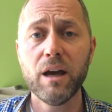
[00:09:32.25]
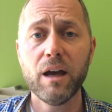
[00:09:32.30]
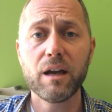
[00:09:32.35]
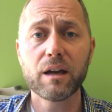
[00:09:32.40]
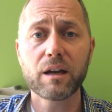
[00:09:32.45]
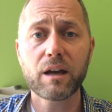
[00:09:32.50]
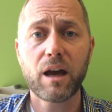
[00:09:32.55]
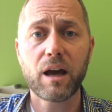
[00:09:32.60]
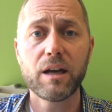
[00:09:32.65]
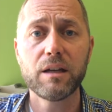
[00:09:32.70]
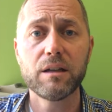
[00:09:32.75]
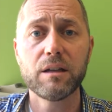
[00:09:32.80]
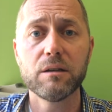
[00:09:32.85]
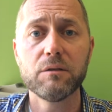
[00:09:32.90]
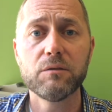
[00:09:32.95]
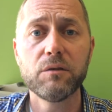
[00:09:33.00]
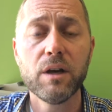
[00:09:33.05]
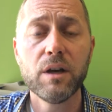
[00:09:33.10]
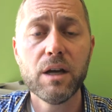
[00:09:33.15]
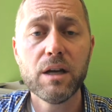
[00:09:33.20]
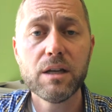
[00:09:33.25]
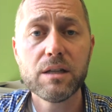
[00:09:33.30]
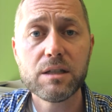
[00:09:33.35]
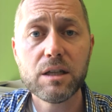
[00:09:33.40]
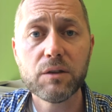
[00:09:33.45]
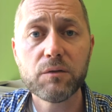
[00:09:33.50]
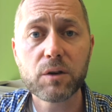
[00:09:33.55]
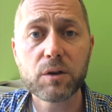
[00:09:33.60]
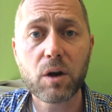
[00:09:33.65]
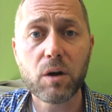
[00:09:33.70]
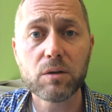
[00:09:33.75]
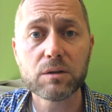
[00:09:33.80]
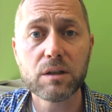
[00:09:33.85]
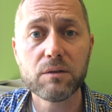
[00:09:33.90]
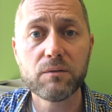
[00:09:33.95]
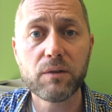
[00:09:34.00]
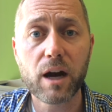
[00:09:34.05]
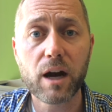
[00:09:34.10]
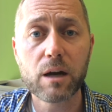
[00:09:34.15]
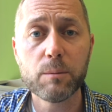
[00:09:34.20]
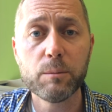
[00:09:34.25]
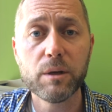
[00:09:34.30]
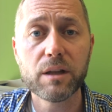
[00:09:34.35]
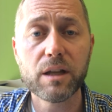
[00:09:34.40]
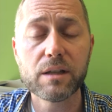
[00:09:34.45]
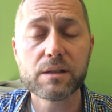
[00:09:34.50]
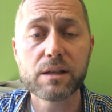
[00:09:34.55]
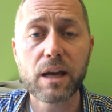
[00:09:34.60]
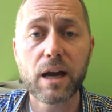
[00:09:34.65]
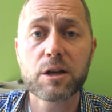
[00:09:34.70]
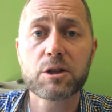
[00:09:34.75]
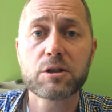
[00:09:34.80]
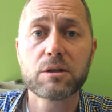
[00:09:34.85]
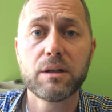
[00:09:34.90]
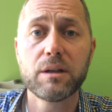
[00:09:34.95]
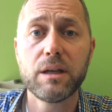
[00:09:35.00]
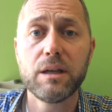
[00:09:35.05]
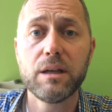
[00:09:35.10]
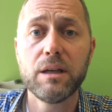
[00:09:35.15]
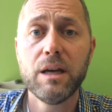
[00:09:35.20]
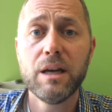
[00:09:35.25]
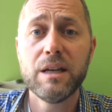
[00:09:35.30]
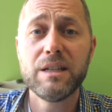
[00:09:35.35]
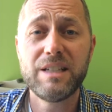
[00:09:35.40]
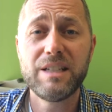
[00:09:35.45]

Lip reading: and a kind of difficult environment that's actually